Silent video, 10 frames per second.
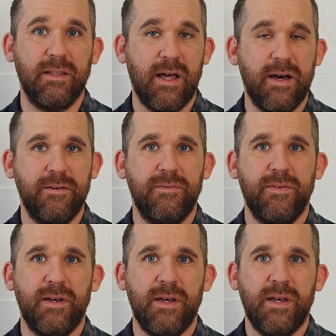love,
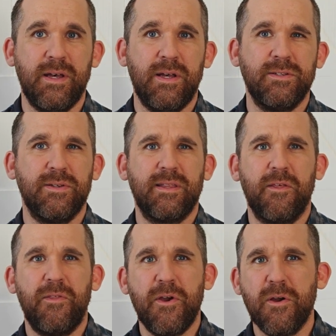so that the
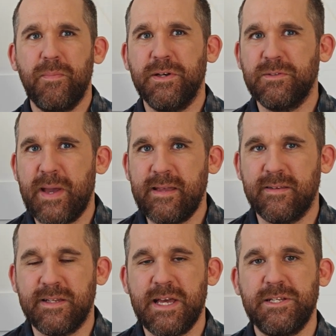therapist pays
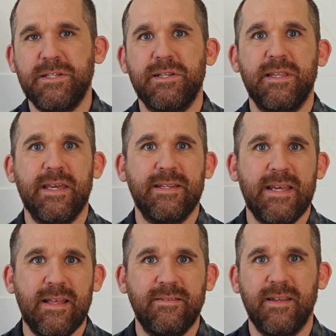attention to the
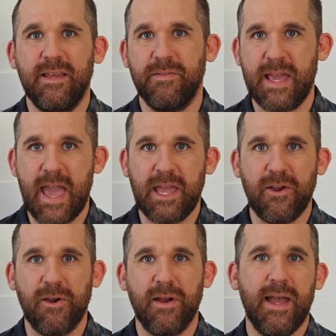intensity of the
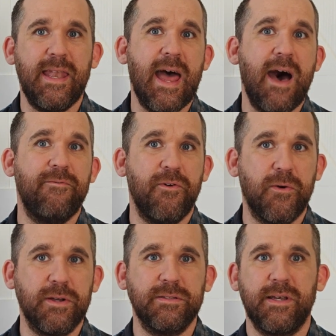anger and not
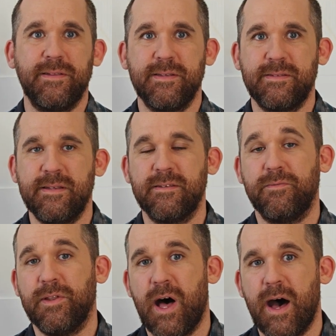focus on the sense
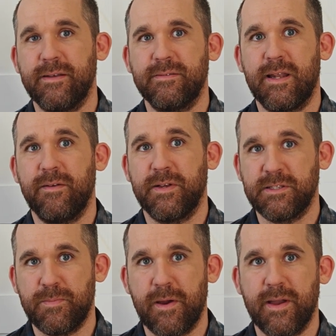of loss that I've
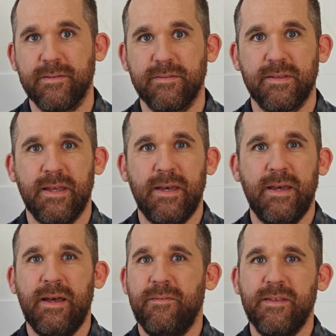experienced.
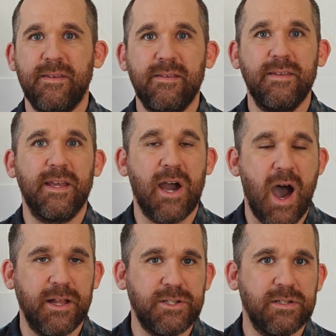This isn't
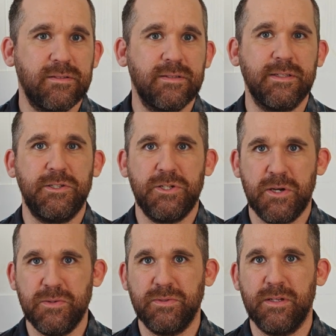consciously
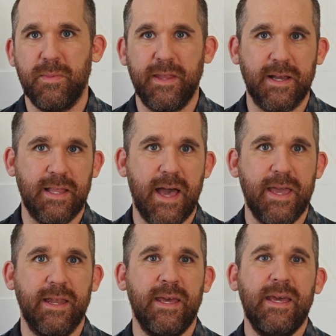chosen by the
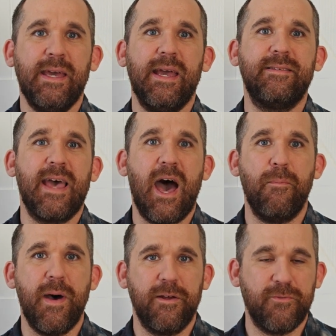client. It's how
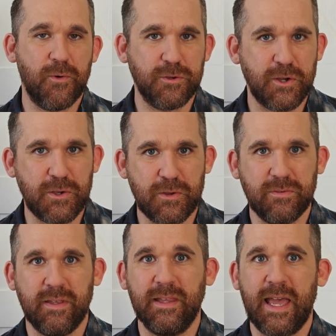metaphors are
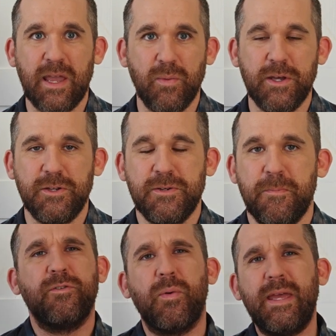used in language.
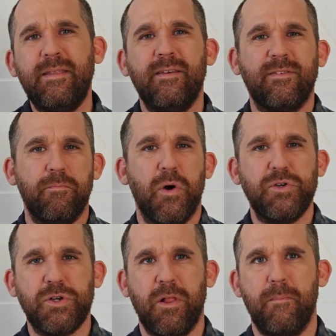So in this
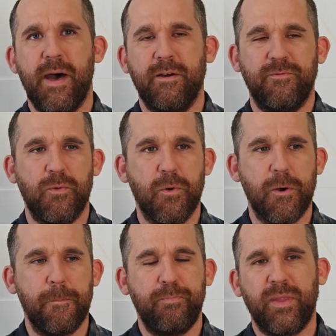emotional
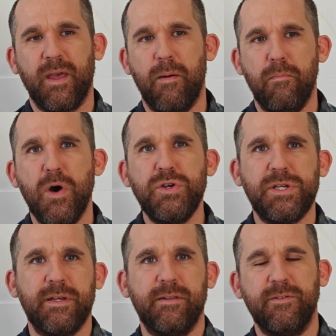metaphor,
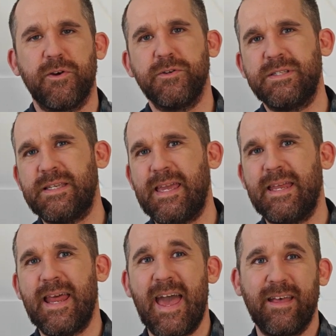emotions are
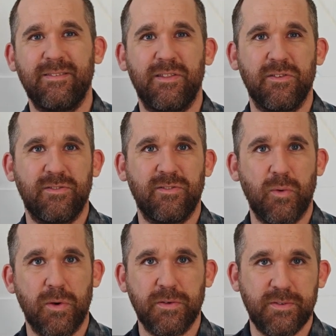seen as the
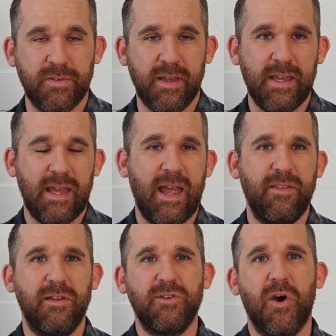source, and
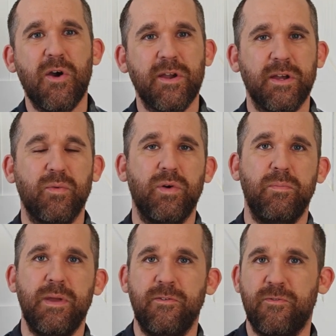the target would
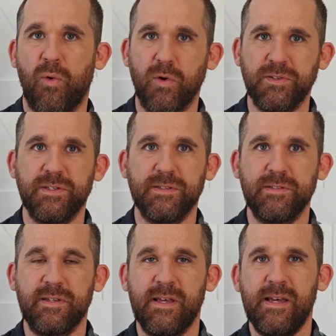be
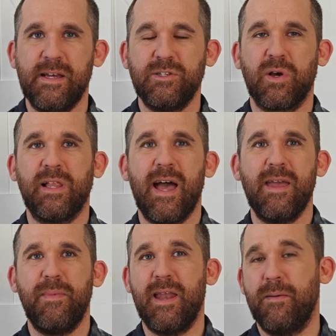forces. So a
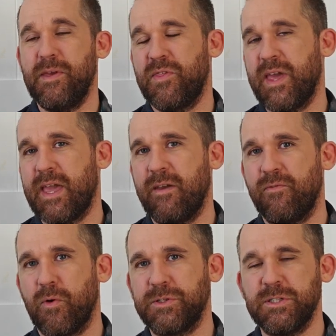client may not be thinking
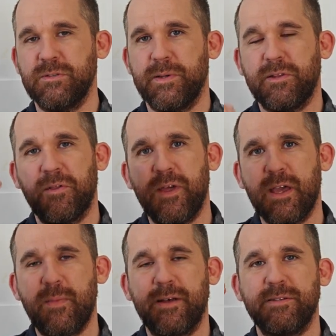forces, but they'll think
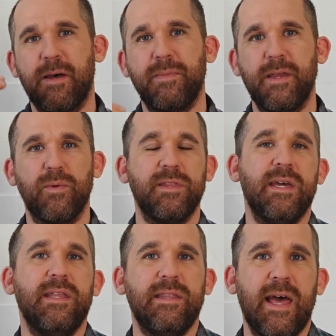about something
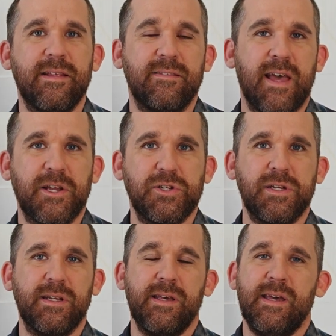within that
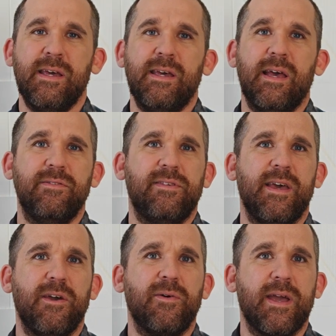section and
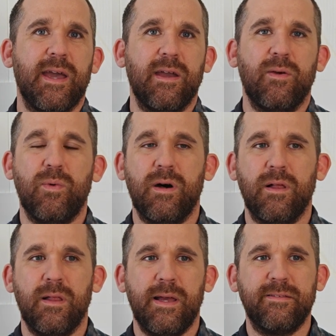say, okay,
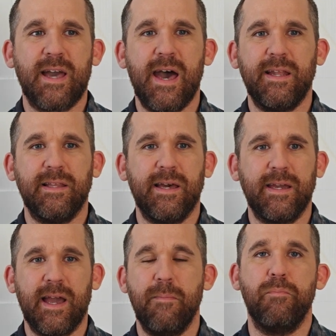well, it's kind of
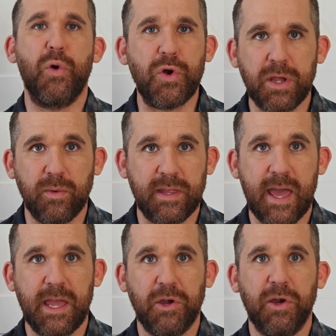like I'm burning with
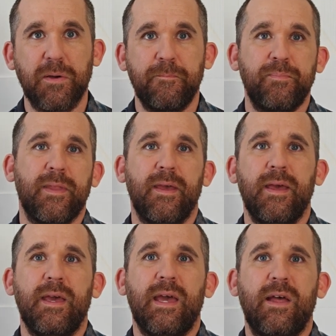anger.
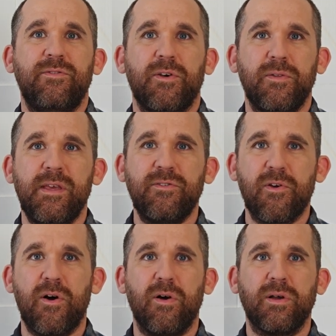And so these
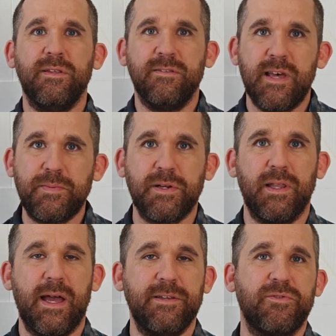are all
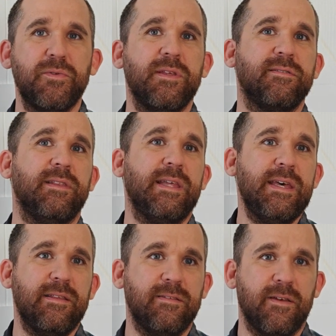conceptualized through this
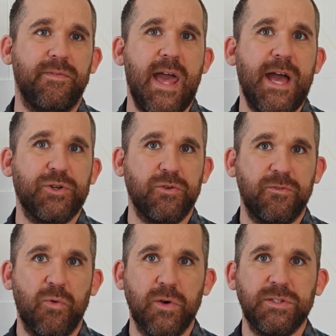lens of natural
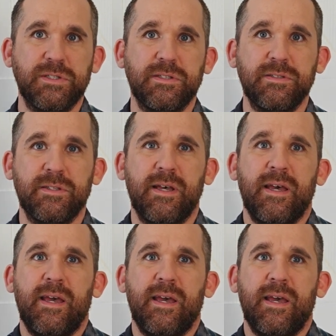forces.